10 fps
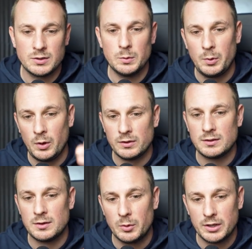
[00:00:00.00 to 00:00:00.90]
to put
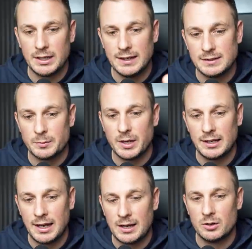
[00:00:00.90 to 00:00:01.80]
the money into my
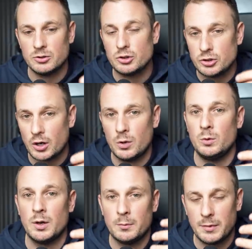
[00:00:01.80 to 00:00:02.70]
account and
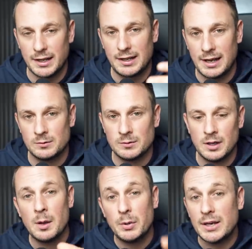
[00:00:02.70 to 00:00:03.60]
show my account.
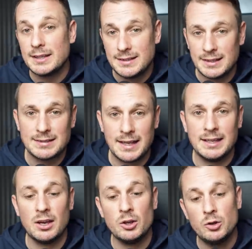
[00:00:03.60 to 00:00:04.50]
But it did
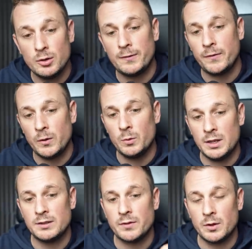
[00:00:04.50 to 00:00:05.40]
take a good few
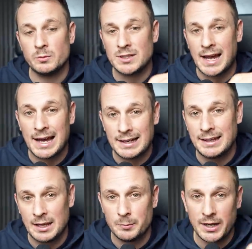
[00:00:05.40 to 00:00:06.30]
weeks for them to
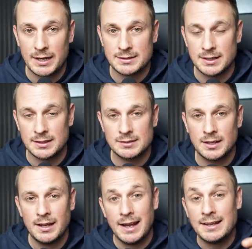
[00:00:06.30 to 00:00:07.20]
allocate my assets.
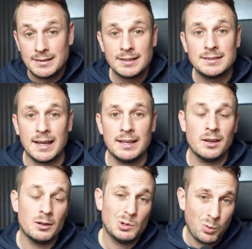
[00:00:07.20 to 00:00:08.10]
It did take
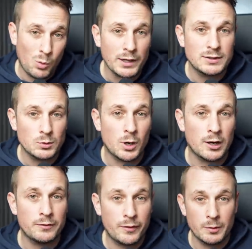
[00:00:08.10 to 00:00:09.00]
quite a
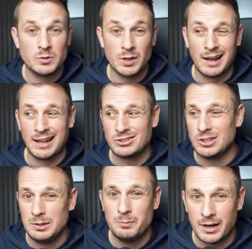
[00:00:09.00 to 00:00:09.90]
while for them to
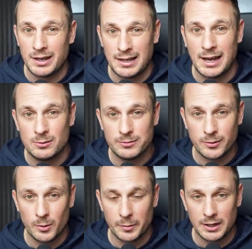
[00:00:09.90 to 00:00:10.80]
actually buy a cow
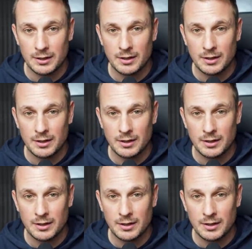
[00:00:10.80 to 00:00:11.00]
for me.